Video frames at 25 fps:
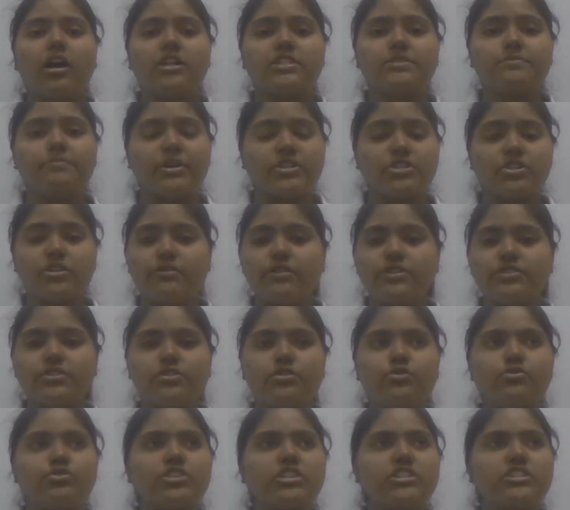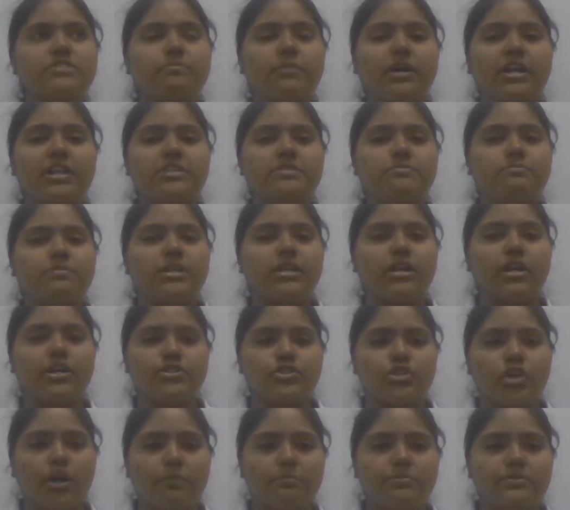special resolutions must be
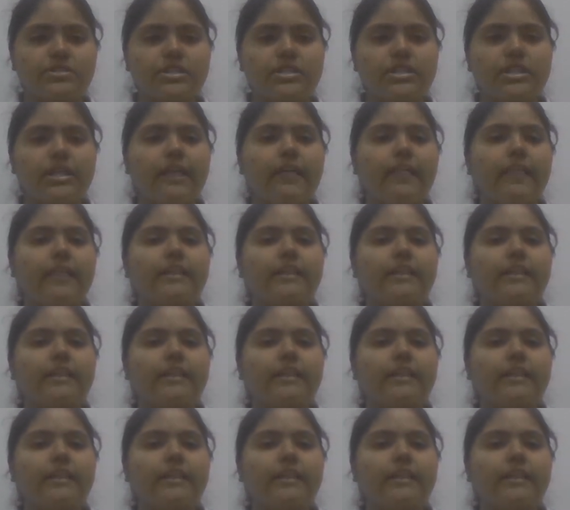adopted.